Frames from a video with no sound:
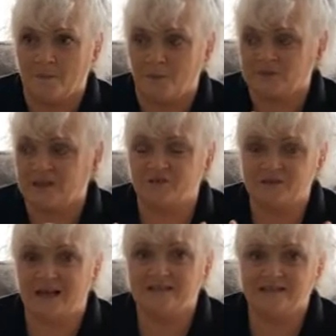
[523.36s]
was
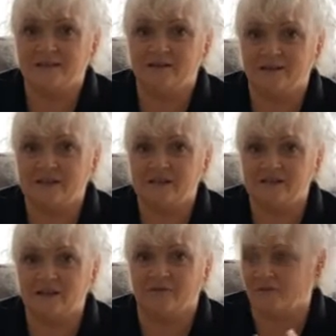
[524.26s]
advertising
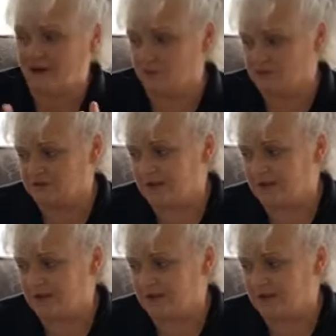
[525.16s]
these flowers,